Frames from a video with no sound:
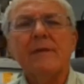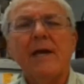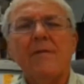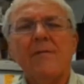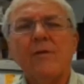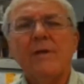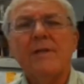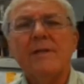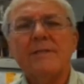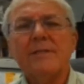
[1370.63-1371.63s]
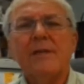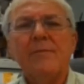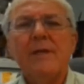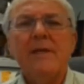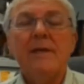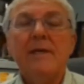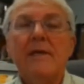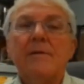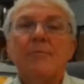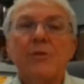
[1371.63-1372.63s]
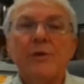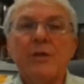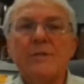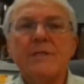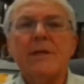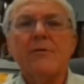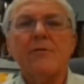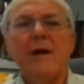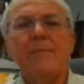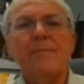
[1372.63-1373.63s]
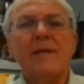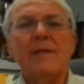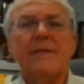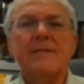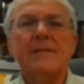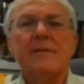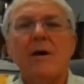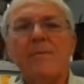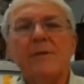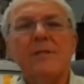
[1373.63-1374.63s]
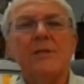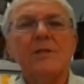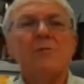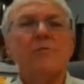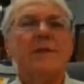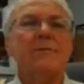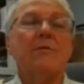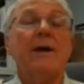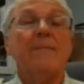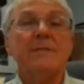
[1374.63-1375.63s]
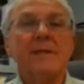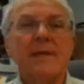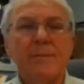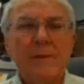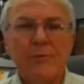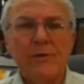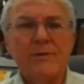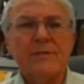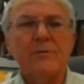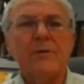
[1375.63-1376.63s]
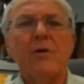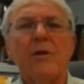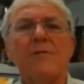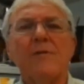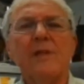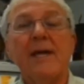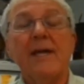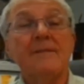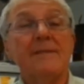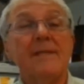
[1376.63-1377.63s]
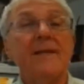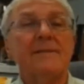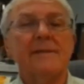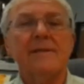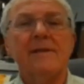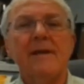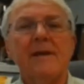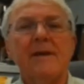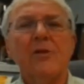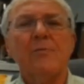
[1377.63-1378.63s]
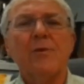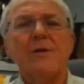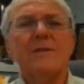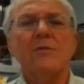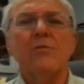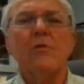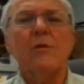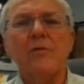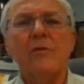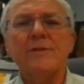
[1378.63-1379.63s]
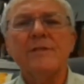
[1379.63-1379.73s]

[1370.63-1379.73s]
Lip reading: California is going to be producing a crop that is in competition with crops that can be produced sort of all over the United States and other parts of the world.